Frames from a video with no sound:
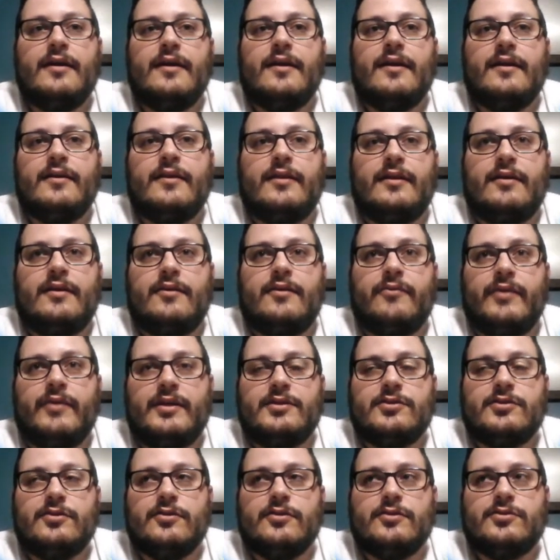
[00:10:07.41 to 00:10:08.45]
The
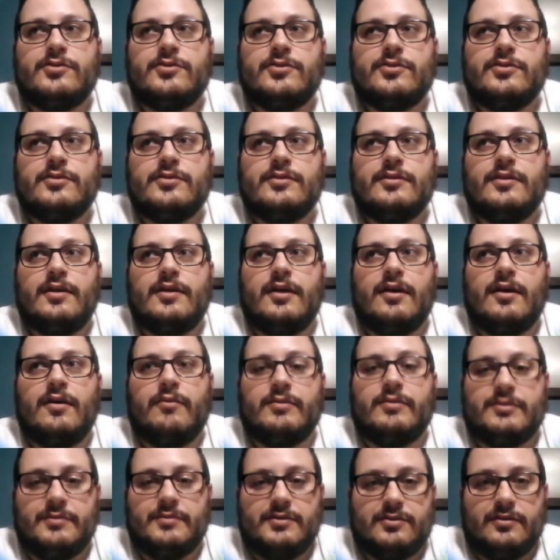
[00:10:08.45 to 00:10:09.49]
research
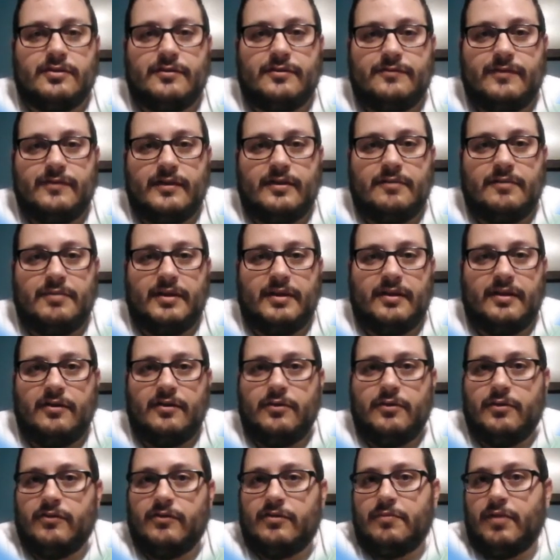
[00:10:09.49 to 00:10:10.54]
was originally funded by the
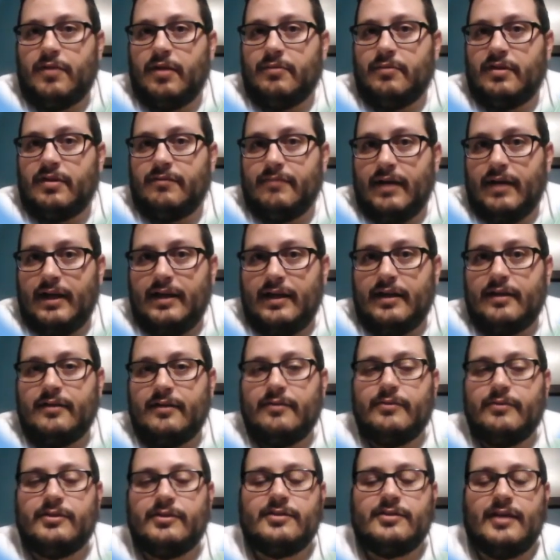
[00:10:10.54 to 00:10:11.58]
U.S. Department of Mining,
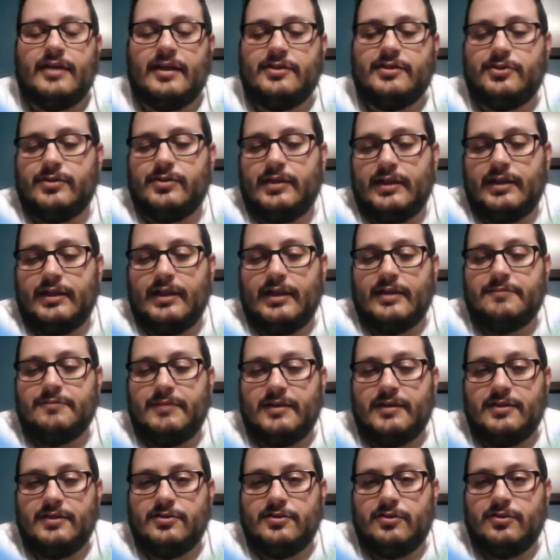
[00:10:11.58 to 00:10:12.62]
which, as you can guess,
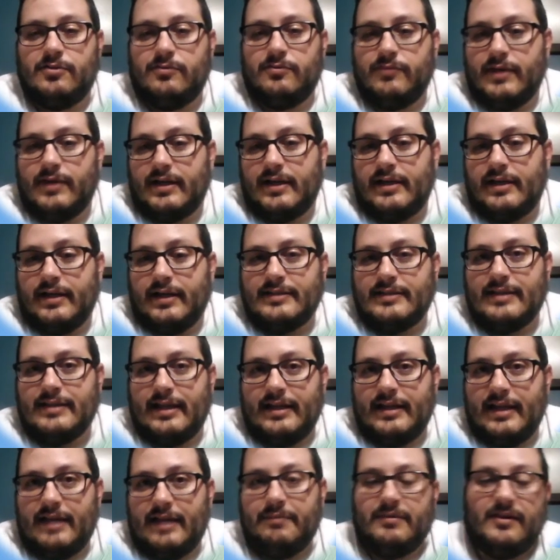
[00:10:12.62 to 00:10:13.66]
because you don't recognize that
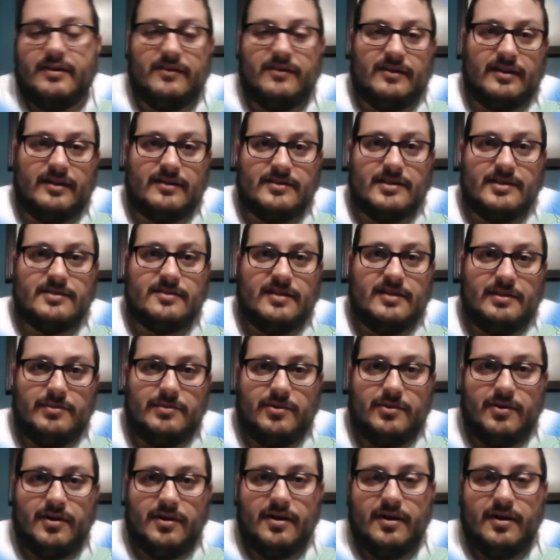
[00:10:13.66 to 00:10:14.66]
name, doesn't exist anymore.